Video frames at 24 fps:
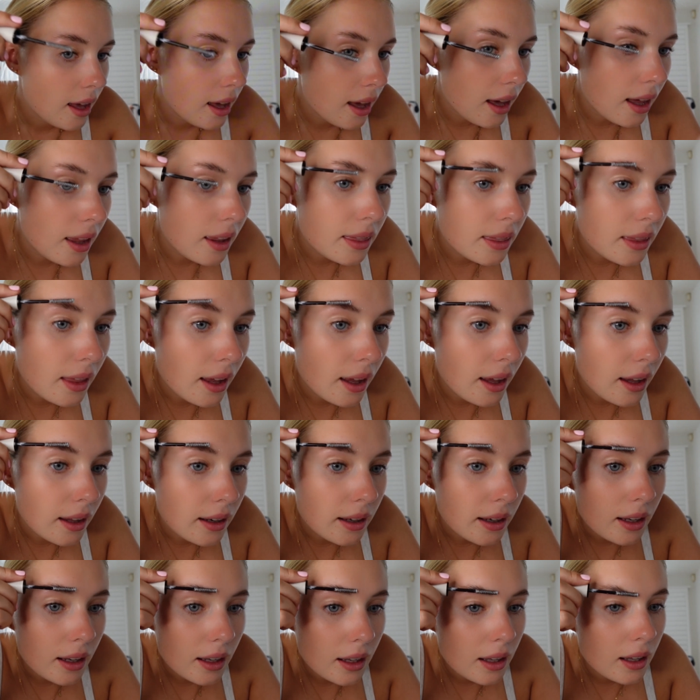and
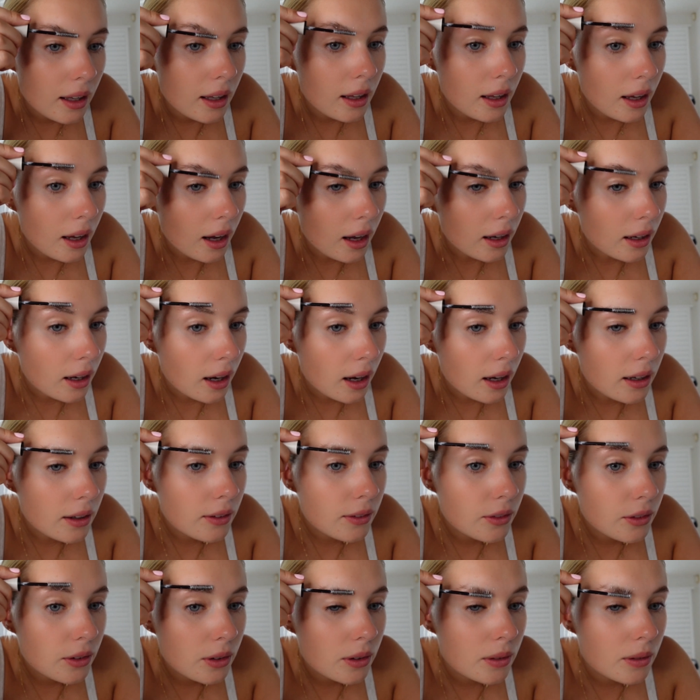then I kind of